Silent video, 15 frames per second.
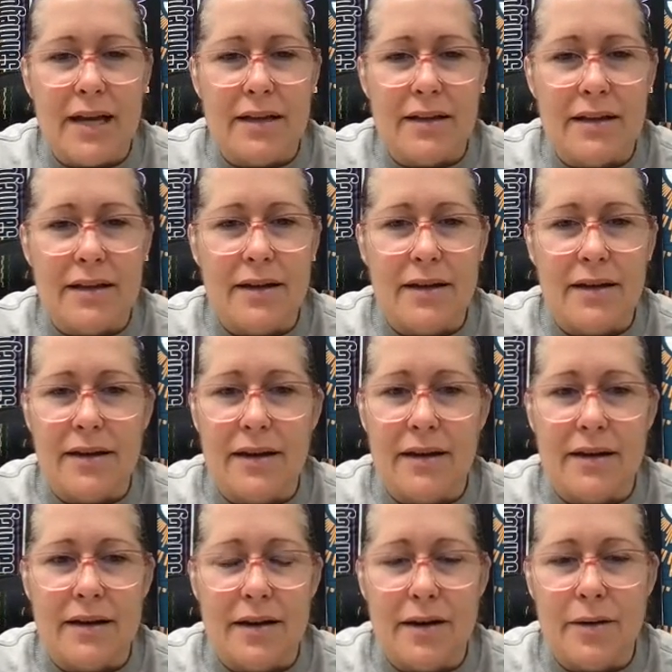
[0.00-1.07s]
And then
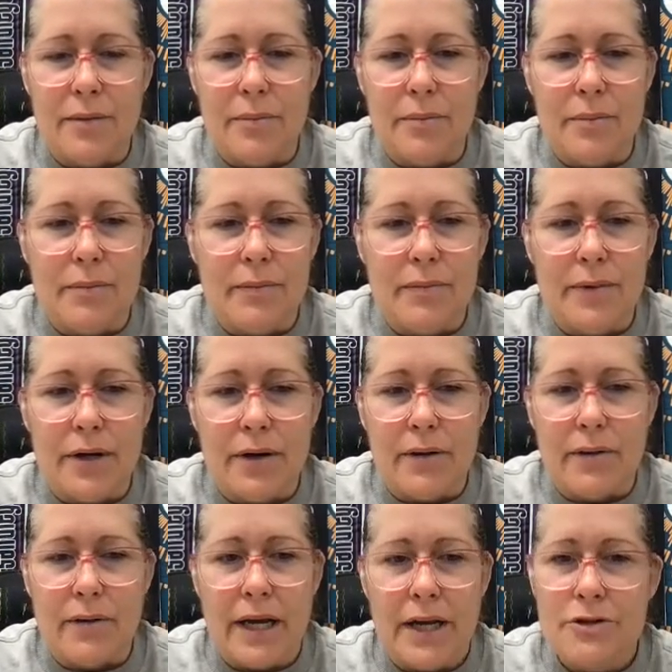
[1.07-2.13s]

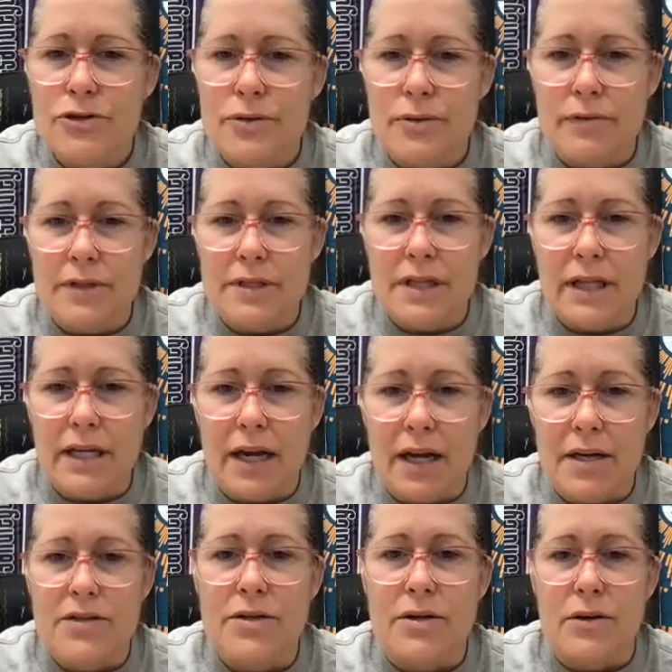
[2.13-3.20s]
Andrew
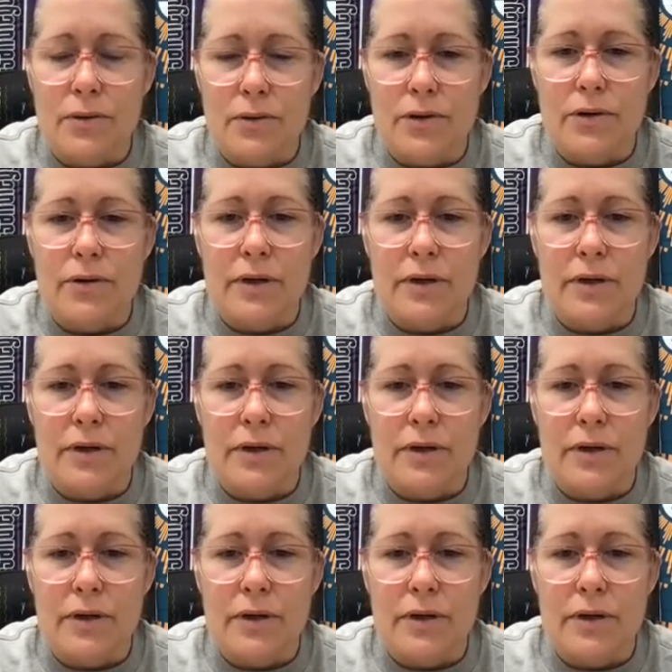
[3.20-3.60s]
Vasiliadis, our owner,